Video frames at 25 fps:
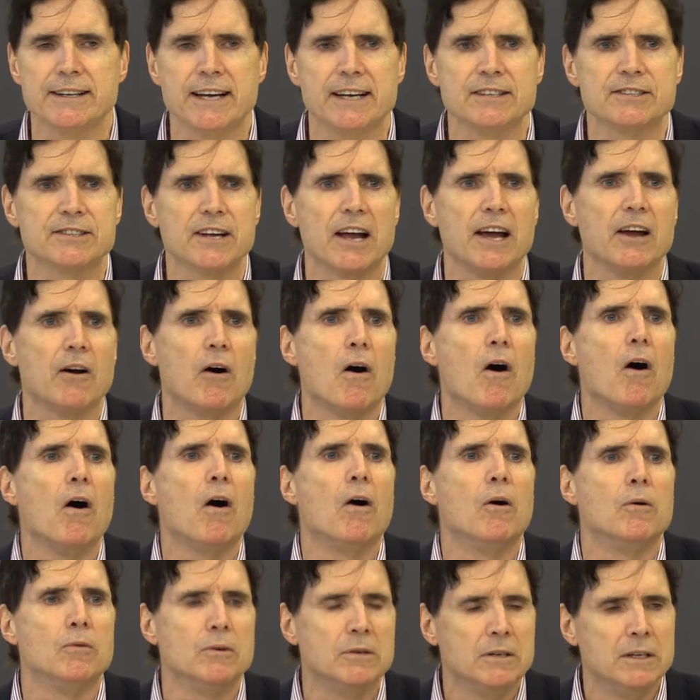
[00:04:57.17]
They say,
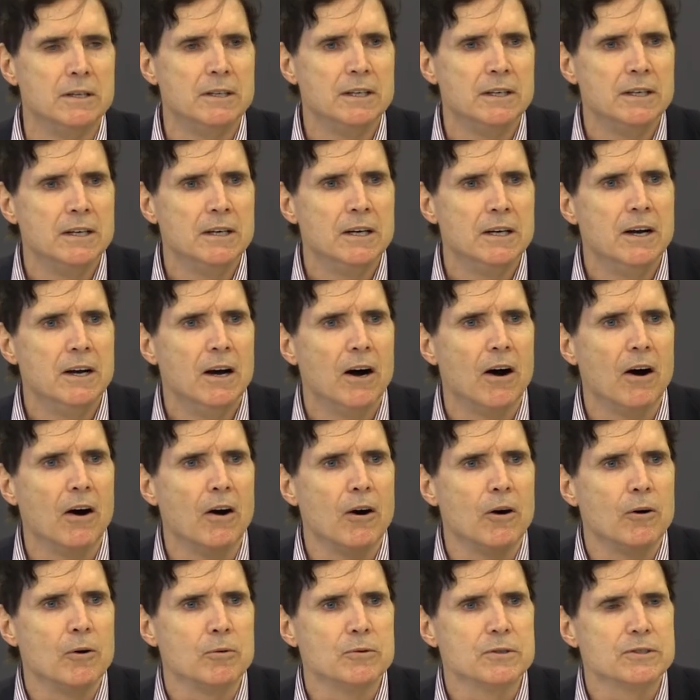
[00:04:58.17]
oh,
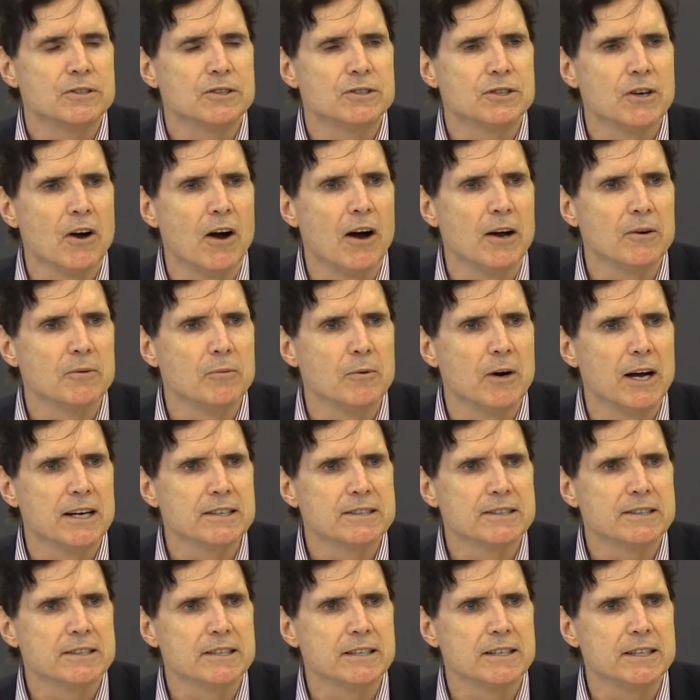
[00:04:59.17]
oh, John
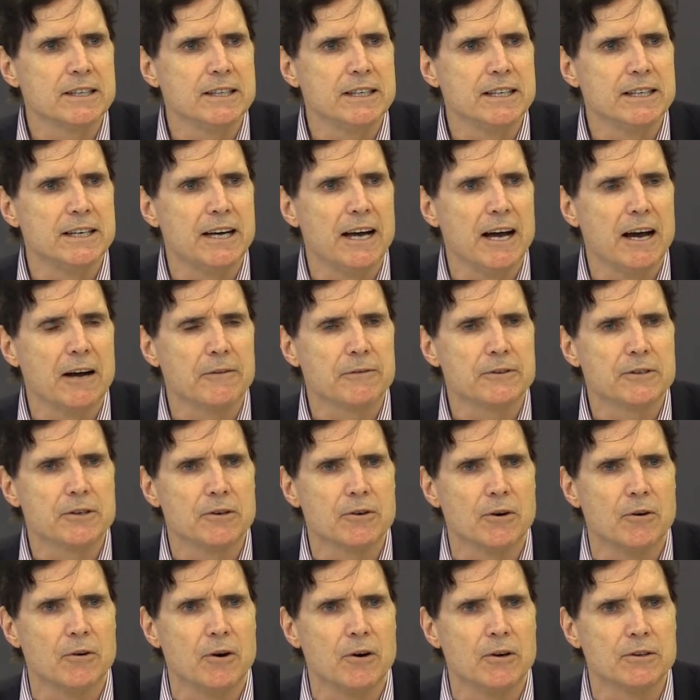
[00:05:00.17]
Wesley
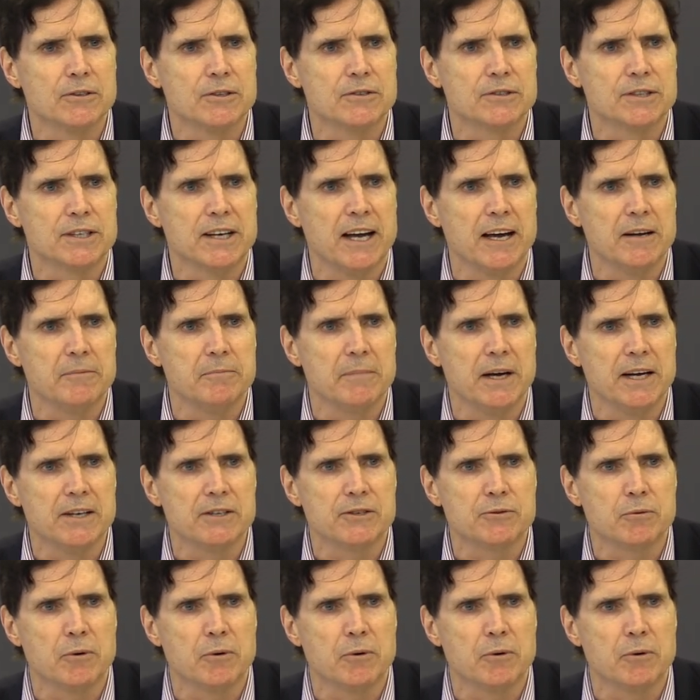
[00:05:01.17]
after Aldersgate, May